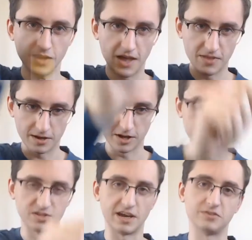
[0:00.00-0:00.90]
and then
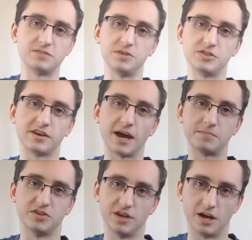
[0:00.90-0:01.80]
comes down to meet the captain